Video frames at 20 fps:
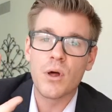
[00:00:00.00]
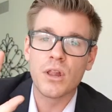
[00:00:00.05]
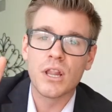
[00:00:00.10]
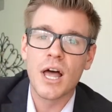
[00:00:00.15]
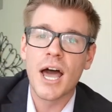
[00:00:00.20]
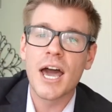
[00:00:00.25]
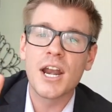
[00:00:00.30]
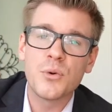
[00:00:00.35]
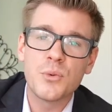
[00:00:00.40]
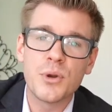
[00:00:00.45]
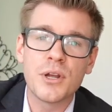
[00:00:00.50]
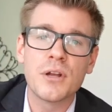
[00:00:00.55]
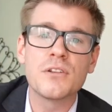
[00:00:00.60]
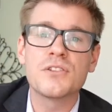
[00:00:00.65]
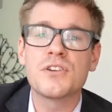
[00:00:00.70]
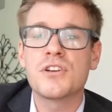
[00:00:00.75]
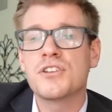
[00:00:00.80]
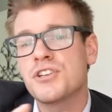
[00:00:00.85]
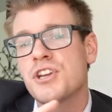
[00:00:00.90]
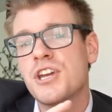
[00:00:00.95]
A lot of
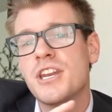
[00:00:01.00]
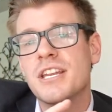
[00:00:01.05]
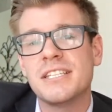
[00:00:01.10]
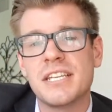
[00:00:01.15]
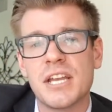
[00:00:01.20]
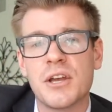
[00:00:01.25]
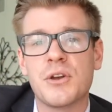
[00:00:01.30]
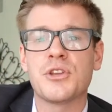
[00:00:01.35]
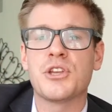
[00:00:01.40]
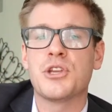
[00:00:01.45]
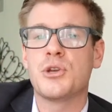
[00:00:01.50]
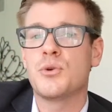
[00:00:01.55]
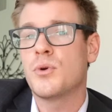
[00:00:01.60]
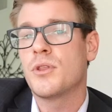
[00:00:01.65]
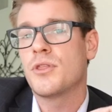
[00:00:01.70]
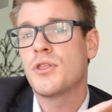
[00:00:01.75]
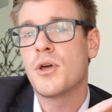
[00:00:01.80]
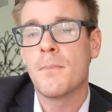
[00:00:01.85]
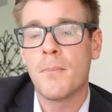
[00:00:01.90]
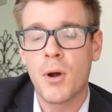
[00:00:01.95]
realtors are gonna tell
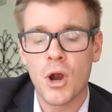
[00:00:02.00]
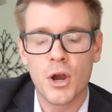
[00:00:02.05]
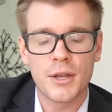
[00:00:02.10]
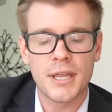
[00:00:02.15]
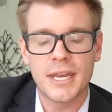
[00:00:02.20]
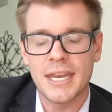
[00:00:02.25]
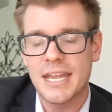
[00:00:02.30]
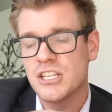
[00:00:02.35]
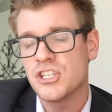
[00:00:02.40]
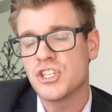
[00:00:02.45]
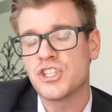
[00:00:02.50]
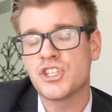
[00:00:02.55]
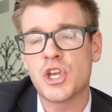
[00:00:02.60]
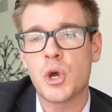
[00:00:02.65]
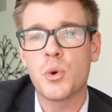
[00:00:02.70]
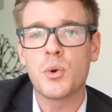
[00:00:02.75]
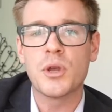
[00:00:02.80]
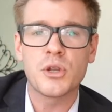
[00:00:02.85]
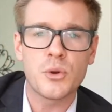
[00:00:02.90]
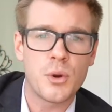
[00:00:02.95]
you the market, it's
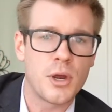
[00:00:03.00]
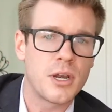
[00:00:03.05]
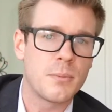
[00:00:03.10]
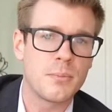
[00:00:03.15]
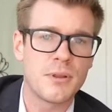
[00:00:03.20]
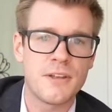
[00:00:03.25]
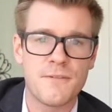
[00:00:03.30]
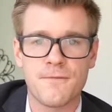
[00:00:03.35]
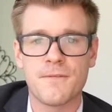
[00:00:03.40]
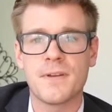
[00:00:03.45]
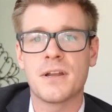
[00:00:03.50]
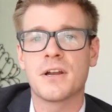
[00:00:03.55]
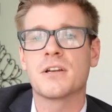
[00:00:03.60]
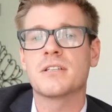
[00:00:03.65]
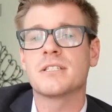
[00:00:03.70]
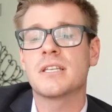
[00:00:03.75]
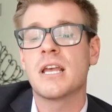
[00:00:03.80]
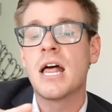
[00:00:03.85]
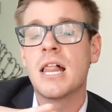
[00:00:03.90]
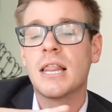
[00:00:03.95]
so incredibly
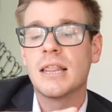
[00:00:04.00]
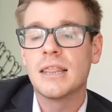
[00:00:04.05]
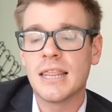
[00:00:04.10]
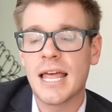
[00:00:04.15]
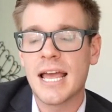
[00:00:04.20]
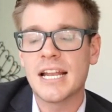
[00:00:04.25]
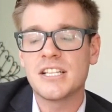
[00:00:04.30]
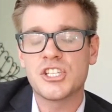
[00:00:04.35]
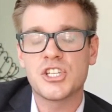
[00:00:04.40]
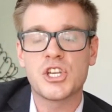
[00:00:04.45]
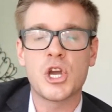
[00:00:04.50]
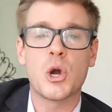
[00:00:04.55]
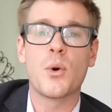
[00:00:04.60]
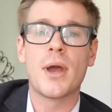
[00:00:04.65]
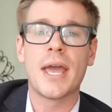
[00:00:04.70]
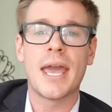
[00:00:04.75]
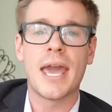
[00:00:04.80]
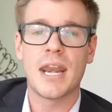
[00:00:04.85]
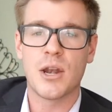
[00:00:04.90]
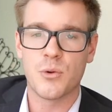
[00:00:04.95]
fierce, let's
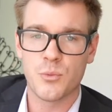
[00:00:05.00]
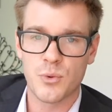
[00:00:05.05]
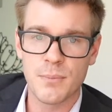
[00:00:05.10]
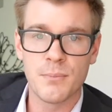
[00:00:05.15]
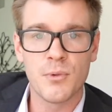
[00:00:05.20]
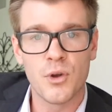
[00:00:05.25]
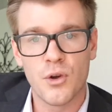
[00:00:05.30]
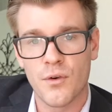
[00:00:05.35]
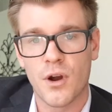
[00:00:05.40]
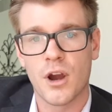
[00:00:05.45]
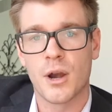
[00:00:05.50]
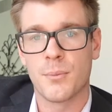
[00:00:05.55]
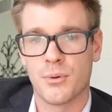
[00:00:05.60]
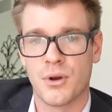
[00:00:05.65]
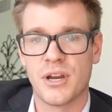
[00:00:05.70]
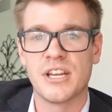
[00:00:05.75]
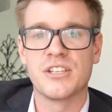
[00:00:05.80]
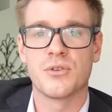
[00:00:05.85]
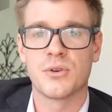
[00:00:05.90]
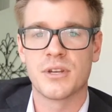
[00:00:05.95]
go ahead and remove our
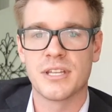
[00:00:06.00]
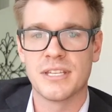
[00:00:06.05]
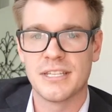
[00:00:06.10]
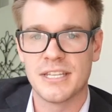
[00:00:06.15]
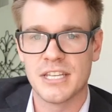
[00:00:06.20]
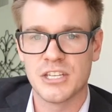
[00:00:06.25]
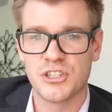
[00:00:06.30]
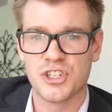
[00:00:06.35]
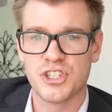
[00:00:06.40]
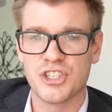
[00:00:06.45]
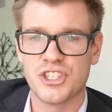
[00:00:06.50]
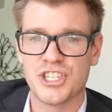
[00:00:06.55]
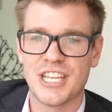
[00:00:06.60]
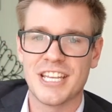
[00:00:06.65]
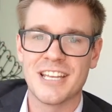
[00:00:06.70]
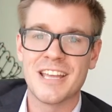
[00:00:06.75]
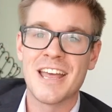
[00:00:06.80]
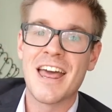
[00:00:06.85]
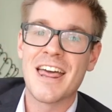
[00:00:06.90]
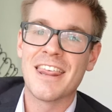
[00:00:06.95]
appraisal
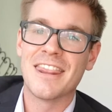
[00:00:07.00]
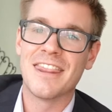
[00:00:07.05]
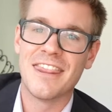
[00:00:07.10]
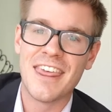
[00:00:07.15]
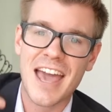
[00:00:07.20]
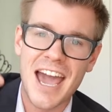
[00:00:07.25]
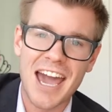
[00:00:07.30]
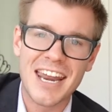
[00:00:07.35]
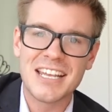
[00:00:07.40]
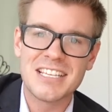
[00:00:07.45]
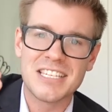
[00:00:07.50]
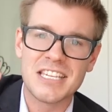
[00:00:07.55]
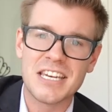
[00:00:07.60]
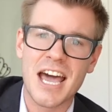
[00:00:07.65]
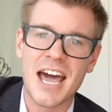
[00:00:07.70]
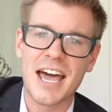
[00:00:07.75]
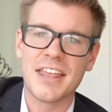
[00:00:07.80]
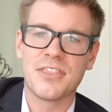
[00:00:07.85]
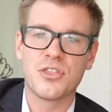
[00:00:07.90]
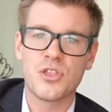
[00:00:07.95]
contingency. That is
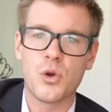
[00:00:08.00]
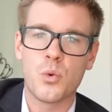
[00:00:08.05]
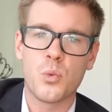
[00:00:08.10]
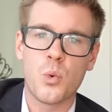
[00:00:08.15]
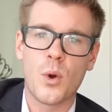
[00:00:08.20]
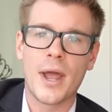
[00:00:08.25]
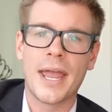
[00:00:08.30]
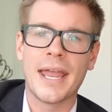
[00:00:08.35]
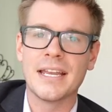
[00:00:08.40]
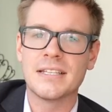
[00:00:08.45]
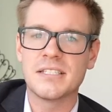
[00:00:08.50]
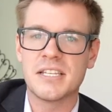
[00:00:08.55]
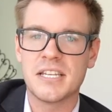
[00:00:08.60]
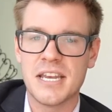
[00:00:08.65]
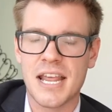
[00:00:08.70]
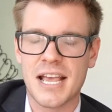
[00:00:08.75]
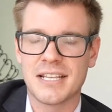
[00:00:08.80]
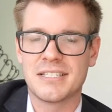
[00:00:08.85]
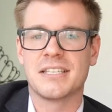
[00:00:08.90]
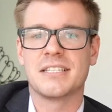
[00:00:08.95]
not the way to
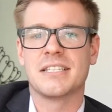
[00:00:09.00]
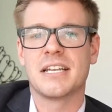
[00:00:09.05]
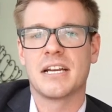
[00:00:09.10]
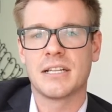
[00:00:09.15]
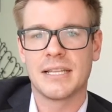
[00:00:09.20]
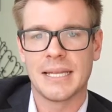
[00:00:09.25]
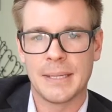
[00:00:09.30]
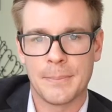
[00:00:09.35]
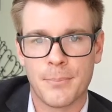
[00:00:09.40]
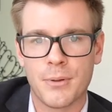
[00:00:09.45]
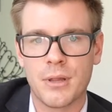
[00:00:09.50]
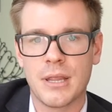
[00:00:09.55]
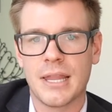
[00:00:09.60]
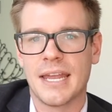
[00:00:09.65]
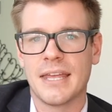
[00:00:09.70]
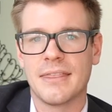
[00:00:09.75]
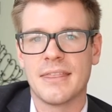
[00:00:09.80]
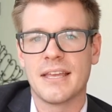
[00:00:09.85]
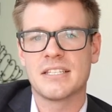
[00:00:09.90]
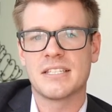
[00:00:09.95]
necessarily
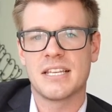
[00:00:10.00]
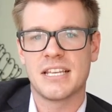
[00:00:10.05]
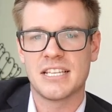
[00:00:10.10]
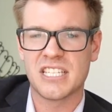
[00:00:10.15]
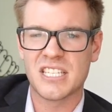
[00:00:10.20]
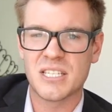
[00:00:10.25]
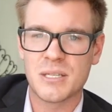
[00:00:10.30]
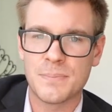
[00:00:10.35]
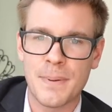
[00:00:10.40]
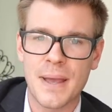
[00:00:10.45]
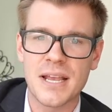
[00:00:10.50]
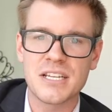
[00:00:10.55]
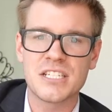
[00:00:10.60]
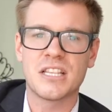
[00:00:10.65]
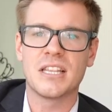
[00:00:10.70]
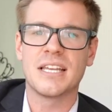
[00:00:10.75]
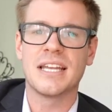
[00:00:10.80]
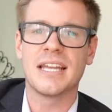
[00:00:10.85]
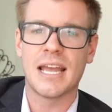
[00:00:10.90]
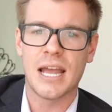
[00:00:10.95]
play this,
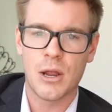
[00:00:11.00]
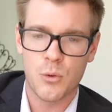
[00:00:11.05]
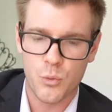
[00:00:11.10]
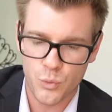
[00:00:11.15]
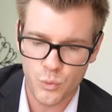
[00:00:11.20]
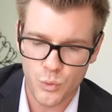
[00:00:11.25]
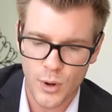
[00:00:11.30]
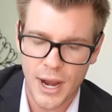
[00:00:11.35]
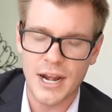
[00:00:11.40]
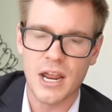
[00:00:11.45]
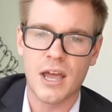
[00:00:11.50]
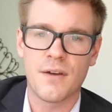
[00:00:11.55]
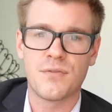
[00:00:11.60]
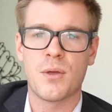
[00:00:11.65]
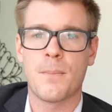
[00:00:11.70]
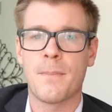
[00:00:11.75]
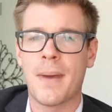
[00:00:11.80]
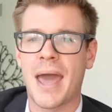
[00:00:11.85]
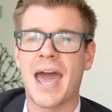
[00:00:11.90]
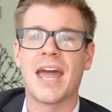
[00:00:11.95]
especially right off
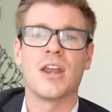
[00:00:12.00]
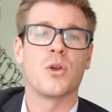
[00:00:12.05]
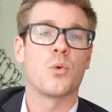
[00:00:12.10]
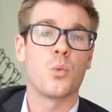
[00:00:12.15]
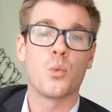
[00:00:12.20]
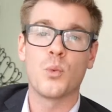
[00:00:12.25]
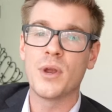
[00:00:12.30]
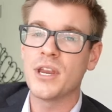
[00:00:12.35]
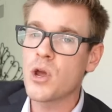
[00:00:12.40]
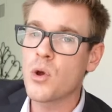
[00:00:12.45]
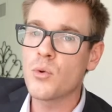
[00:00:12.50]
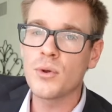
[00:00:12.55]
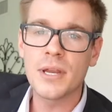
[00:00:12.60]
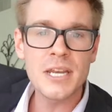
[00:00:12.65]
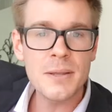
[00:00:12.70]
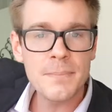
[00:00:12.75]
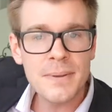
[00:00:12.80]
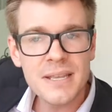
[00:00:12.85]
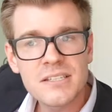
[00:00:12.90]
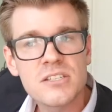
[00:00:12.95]
the bat. We don't
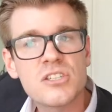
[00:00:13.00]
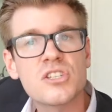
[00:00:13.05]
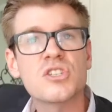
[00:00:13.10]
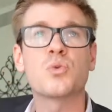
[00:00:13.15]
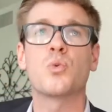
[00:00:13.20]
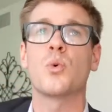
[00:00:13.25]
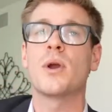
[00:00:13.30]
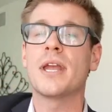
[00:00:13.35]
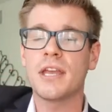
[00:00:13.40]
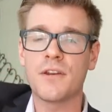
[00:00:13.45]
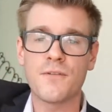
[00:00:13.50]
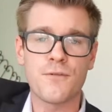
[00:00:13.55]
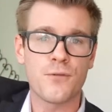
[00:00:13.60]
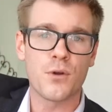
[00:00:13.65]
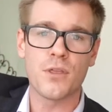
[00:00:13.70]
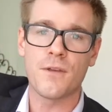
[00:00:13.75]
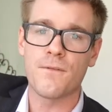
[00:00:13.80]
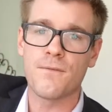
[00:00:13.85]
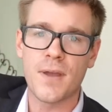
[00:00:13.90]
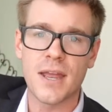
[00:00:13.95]
need to be swinging
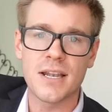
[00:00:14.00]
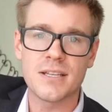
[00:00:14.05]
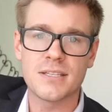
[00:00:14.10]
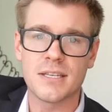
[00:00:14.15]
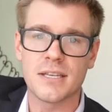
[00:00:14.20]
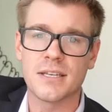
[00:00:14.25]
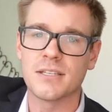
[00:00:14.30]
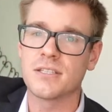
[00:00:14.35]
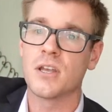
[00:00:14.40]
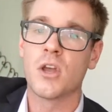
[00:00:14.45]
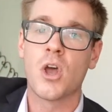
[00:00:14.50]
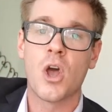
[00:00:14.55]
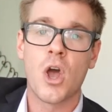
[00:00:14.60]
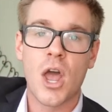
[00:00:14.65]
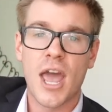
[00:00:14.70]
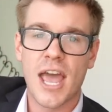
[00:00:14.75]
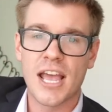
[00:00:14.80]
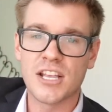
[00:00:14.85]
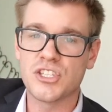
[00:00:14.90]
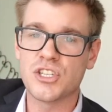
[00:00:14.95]
for the fences
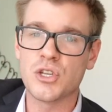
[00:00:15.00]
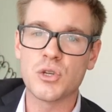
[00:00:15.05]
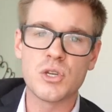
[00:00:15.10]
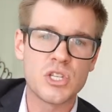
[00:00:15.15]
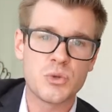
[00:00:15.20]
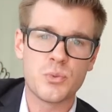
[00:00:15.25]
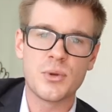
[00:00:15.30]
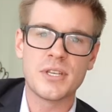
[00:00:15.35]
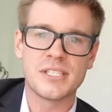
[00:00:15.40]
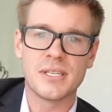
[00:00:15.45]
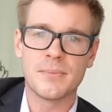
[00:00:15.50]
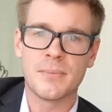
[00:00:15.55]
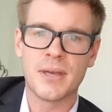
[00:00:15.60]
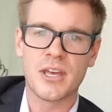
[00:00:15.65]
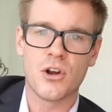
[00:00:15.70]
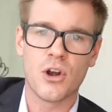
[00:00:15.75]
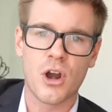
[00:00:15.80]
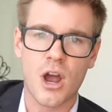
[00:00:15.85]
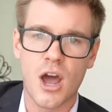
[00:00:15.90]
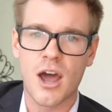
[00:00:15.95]
as soon as we
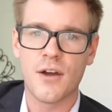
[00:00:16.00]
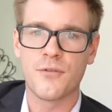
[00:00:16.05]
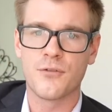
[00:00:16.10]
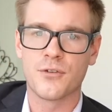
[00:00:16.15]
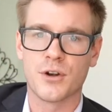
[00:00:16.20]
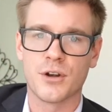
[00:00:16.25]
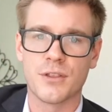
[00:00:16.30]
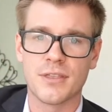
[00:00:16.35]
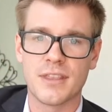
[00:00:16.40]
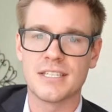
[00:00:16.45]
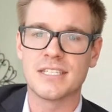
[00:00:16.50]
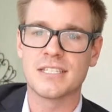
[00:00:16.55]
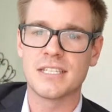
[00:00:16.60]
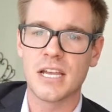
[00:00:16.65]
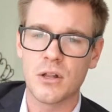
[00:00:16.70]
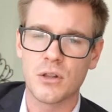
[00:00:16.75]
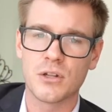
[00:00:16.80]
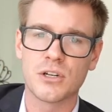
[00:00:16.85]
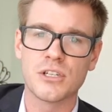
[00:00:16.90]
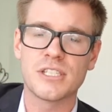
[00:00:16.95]
submit our offer. The
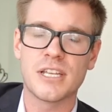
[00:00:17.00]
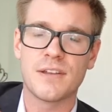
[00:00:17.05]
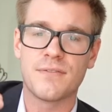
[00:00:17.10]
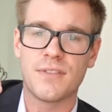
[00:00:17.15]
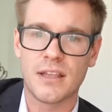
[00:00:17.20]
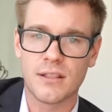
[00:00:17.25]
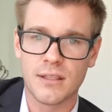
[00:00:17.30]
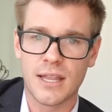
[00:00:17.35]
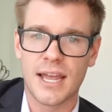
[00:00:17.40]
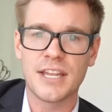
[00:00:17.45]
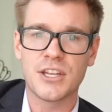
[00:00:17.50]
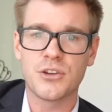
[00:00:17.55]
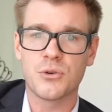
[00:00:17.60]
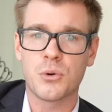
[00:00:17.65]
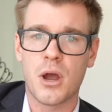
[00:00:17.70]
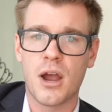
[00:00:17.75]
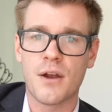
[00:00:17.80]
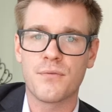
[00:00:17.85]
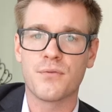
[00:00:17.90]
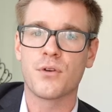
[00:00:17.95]
sellers, if they like
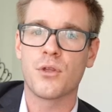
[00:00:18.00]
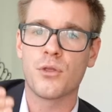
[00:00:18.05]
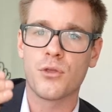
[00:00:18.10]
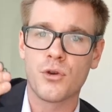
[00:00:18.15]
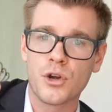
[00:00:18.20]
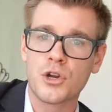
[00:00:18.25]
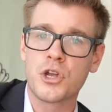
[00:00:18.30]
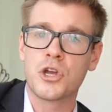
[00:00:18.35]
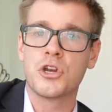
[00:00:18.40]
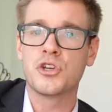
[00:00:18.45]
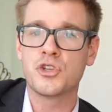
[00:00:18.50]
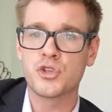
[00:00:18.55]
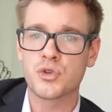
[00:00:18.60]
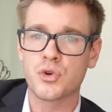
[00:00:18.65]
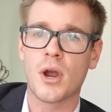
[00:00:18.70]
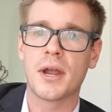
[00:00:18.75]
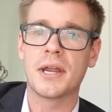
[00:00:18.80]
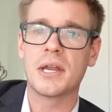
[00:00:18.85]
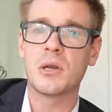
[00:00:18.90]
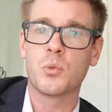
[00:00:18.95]
your offer, they're gonna
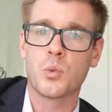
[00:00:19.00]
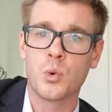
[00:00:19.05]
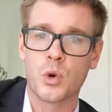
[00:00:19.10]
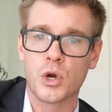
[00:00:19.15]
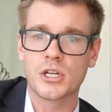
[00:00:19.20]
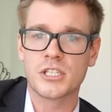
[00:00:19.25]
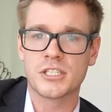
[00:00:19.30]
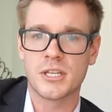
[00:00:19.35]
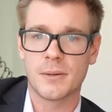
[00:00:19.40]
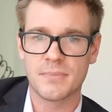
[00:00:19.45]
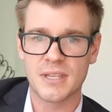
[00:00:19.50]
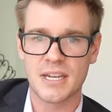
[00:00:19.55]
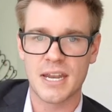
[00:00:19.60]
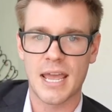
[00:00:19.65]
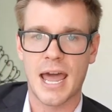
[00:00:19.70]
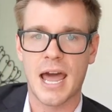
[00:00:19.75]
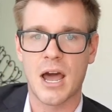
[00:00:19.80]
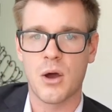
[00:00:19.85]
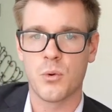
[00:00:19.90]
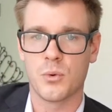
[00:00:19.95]
try and work something
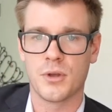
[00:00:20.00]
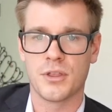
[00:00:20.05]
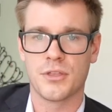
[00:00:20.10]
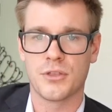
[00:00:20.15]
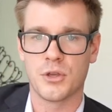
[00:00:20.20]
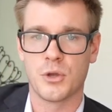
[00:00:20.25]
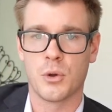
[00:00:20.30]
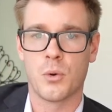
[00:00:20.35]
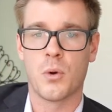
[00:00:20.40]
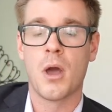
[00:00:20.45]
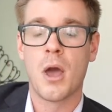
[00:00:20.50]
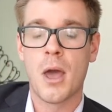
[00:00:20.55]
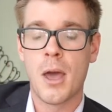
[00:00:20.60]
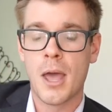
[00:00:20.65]
out with you.